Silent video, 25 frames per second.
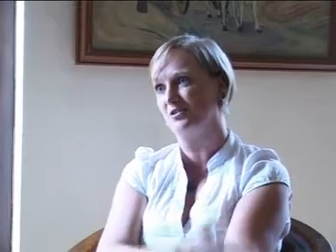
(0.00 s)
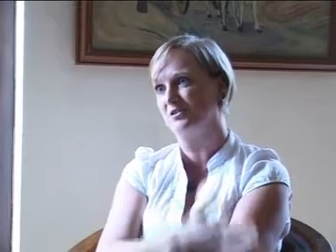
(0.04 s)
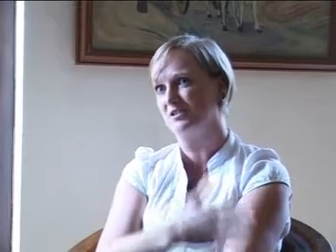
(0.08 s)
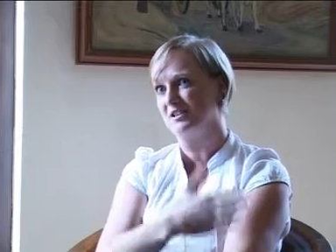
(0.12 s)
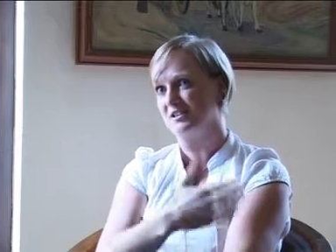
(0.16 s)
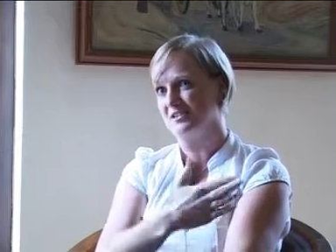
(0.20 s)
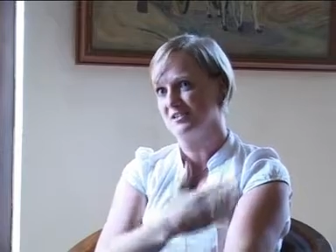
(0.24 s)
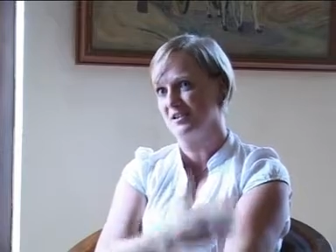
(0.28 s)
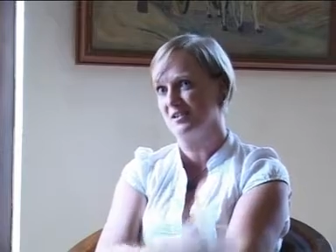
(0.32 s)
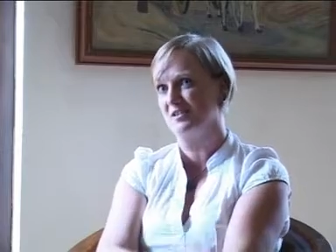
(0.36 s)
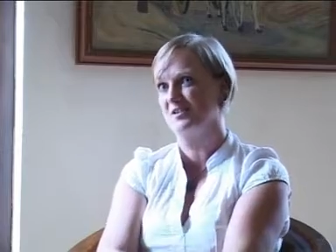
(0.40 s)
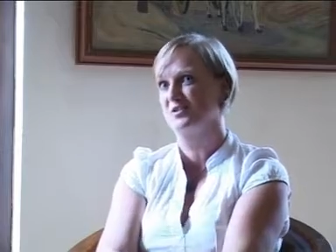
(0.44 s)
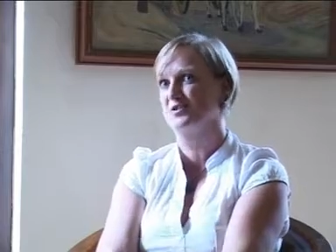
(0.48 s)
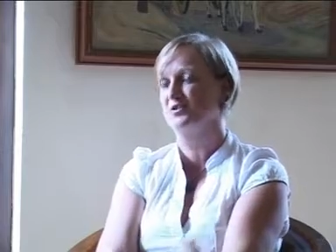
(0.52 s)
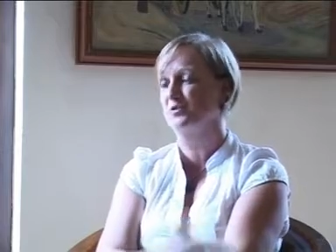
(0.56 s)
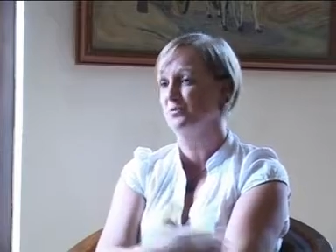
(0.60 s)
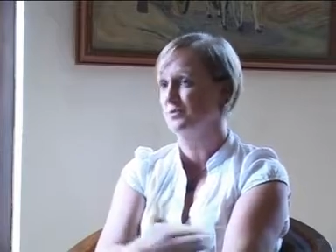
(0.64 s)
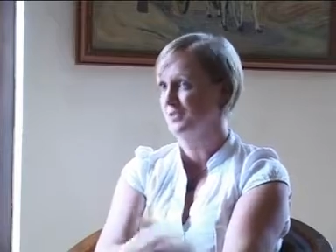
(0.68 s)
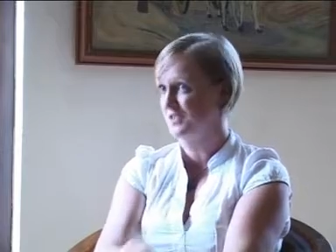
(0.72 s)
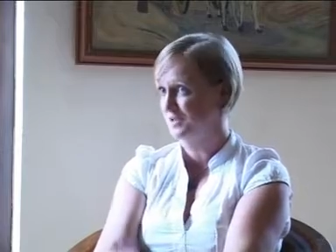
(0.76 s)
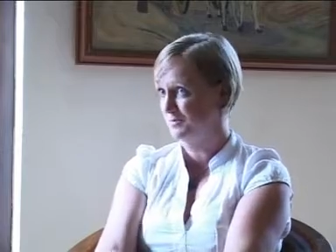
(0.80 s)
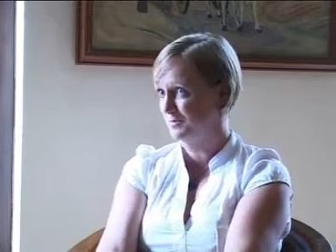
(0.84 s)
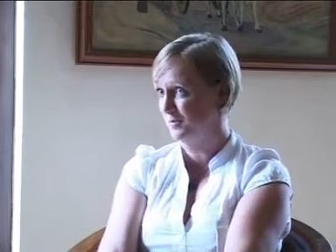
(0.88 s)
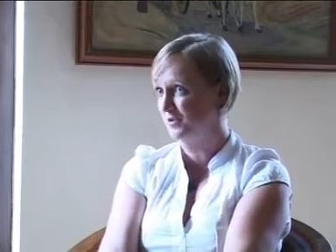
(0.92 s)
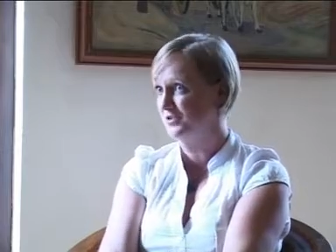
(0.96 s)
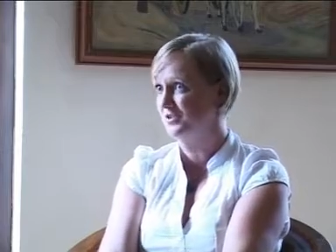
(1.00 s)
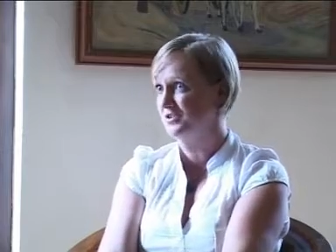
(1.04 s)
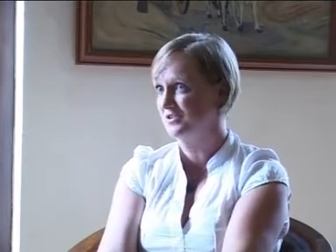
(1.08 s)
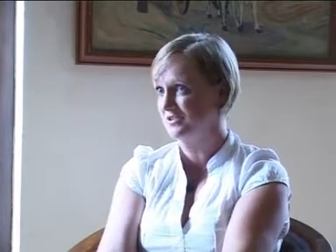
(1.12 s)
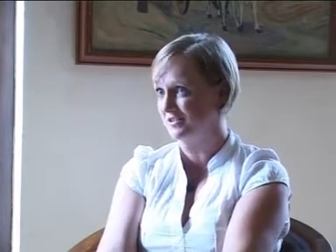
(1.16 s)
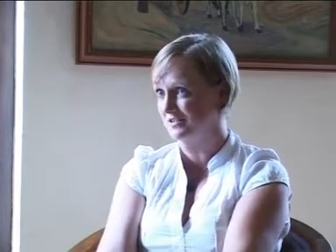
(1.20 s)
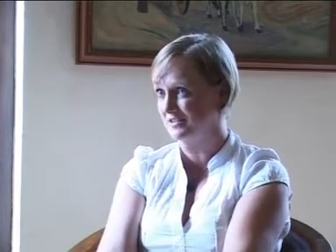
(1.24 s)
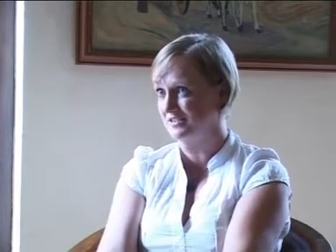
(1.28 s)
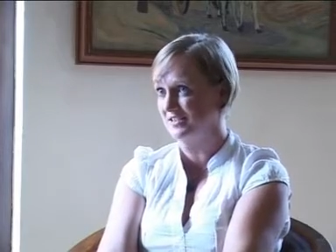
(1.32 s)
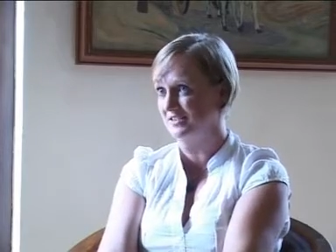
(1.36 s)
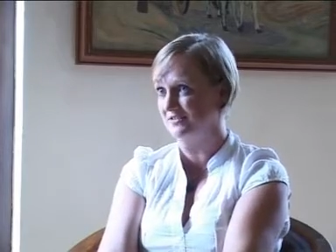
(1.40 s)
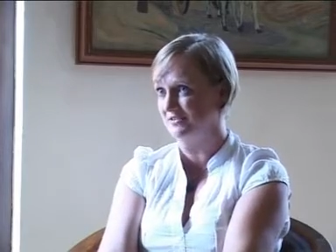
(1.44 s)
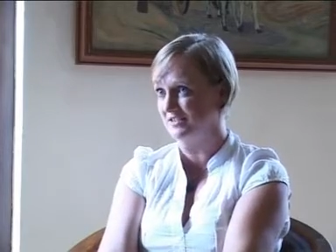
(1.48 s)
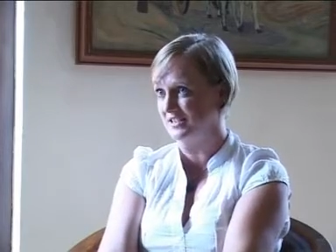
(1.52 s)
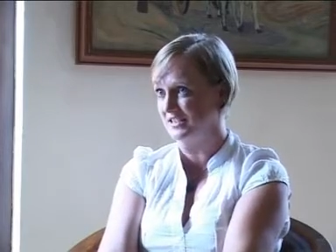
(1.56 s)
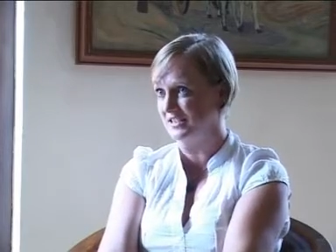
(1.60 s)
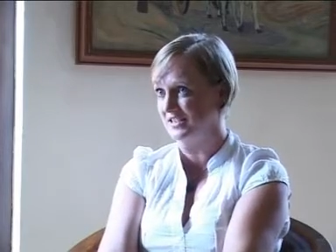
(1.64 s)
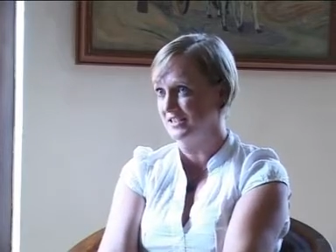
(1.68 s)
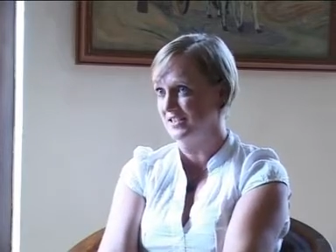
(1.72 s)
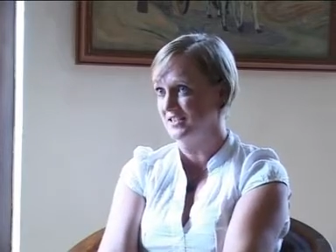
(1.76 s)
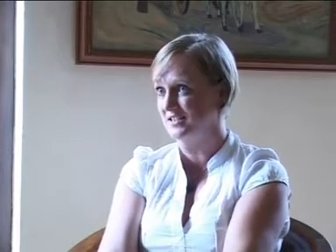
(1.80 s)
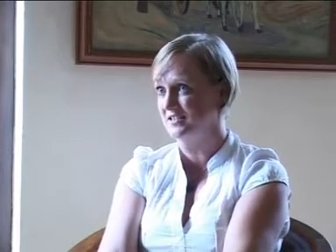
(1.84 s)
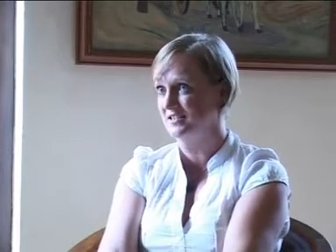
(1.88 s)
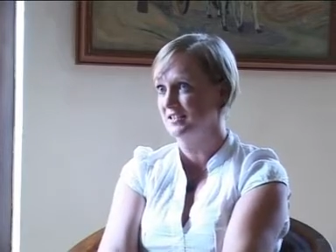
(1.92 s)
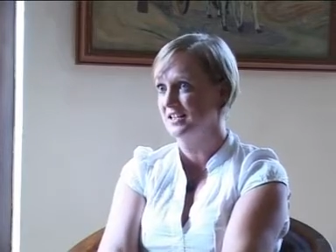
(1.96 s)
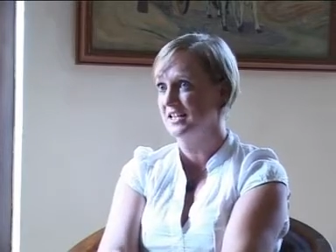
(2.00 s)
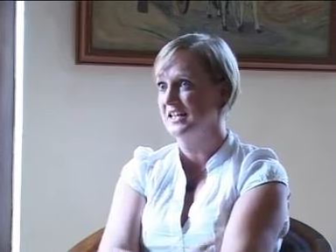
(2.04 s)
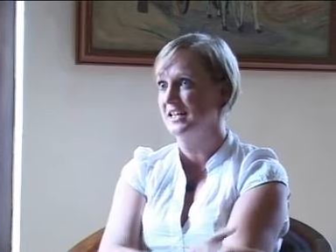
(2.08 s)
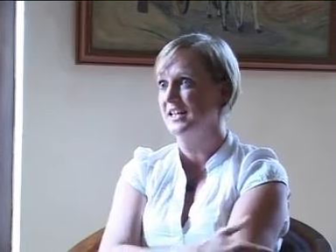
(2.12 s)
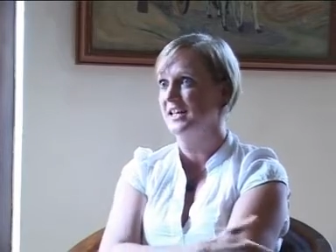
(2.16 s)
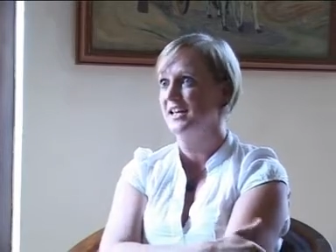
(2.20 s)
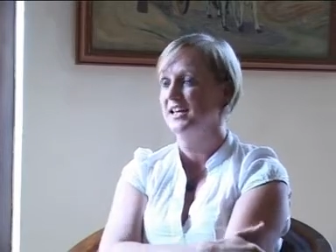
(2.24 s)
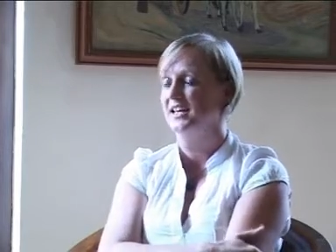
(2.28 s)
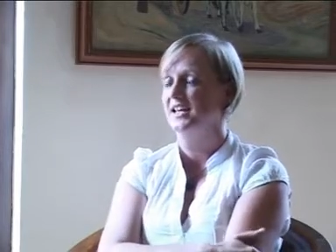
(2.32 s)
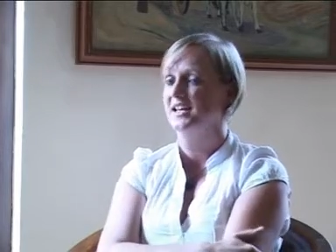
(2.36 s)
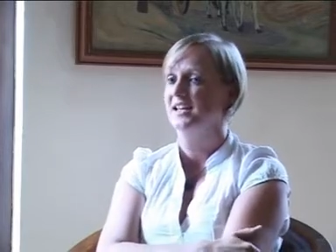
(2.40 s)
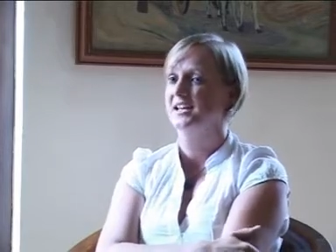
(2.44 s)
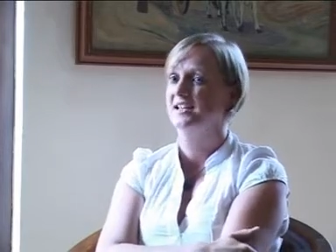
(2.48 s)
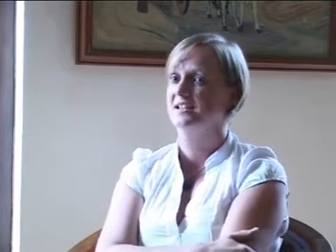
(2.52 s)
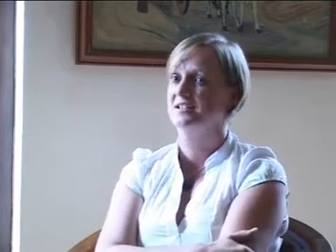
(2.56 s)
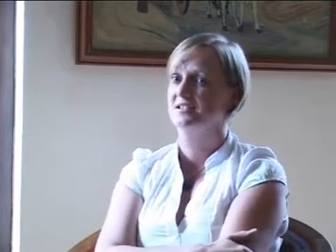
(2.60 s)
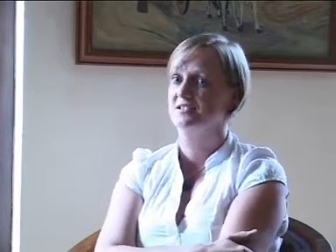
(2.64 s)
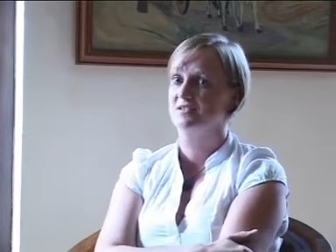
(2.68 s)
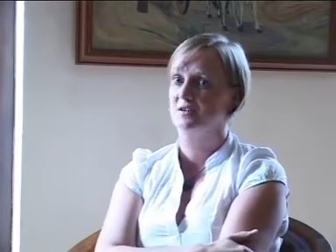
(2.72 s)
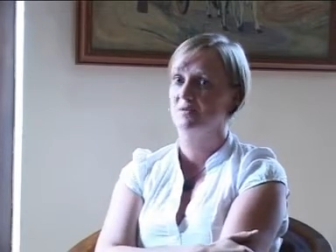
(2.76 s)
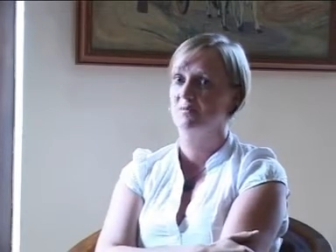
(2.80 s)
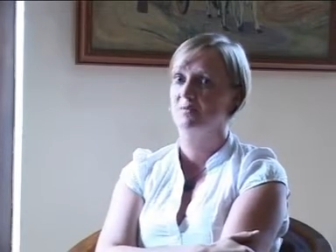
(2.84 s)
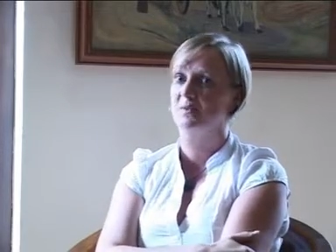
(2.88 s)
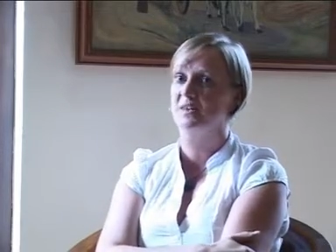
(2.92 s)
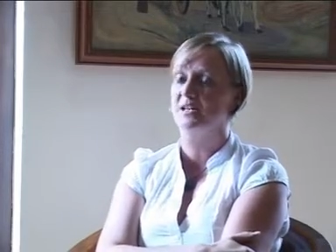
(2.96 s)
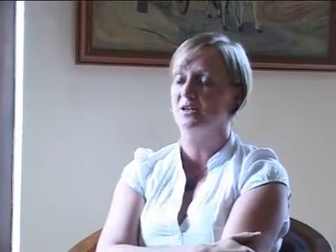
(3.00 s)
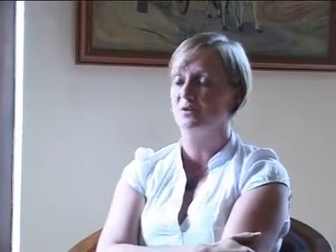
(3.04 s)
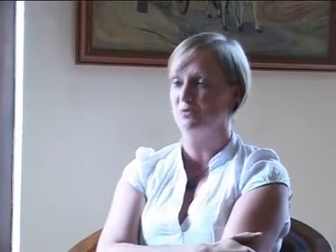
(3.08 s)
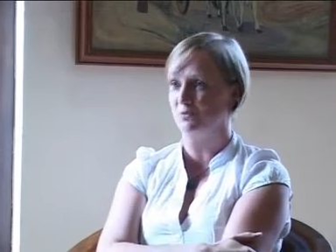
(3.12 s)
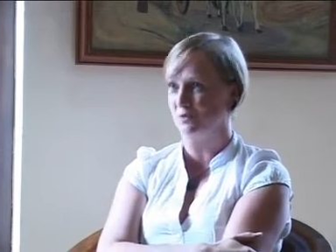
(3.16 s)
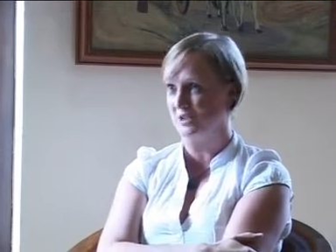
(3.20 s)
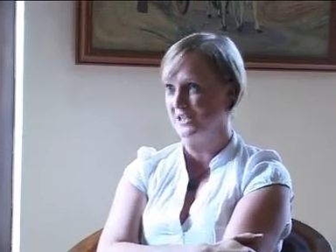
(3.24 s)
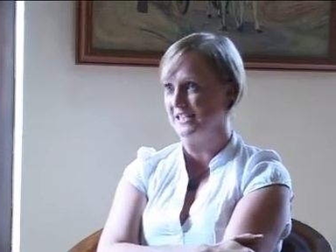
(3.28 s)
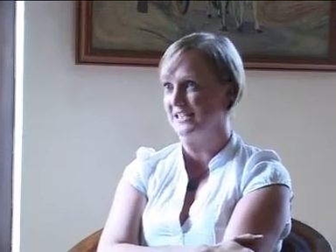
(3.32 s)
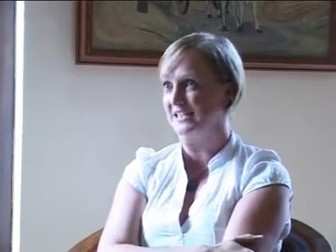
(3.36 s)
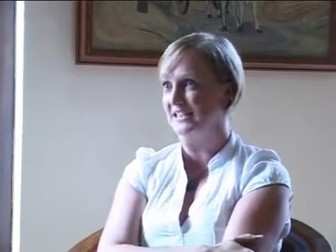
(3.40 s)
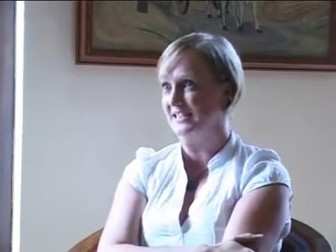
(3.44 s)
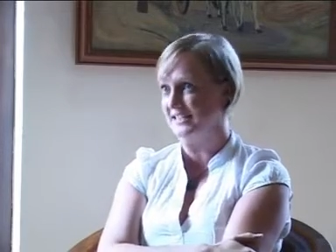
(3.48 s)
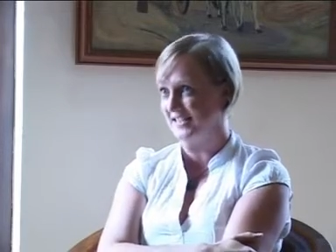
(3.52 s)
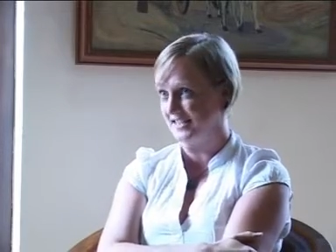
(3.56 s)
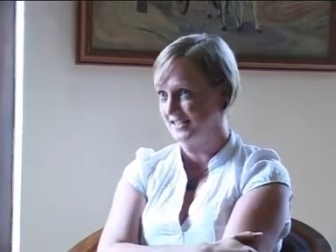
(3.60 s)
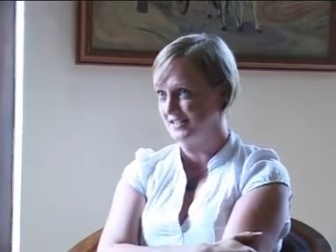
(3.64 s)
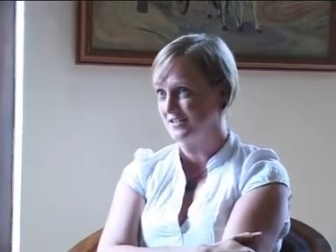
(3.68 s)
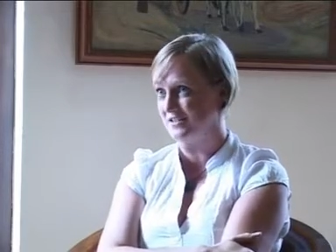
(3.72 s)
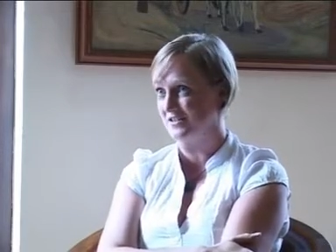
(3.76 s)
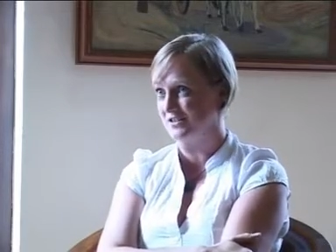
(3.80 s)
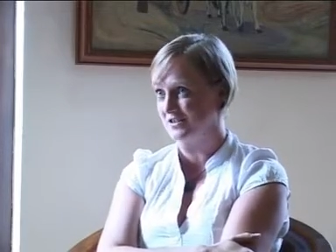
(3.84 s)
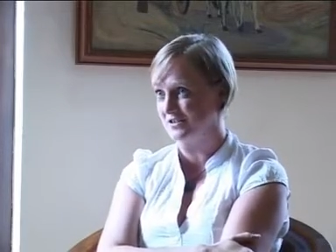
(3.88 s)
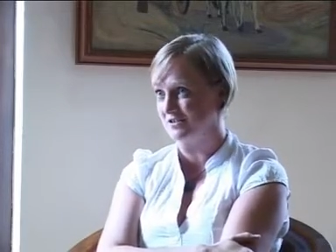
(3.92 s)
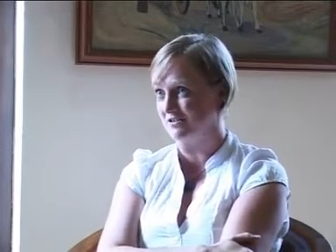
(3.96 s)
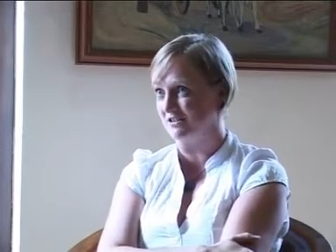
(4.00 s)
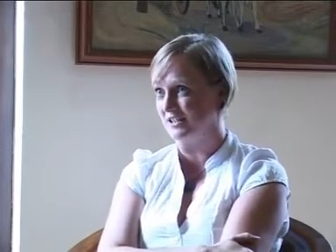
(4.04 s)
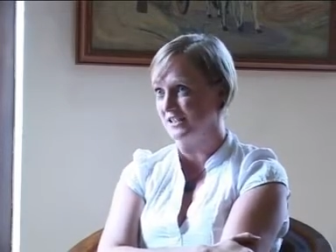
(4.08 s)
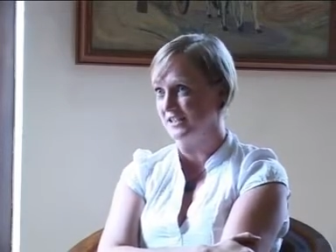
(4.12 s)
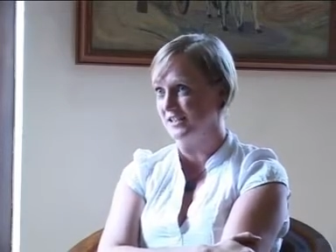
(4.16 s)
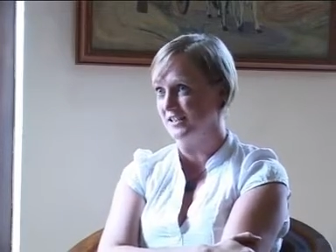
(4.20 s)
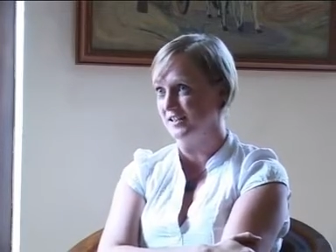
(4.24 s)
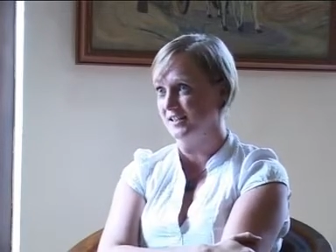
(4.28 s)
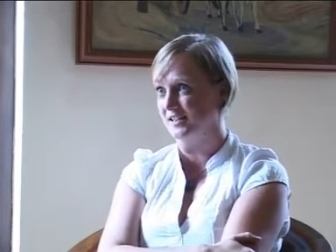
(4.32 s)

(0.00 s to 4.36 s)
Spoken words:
disaster response activities is something really necessary.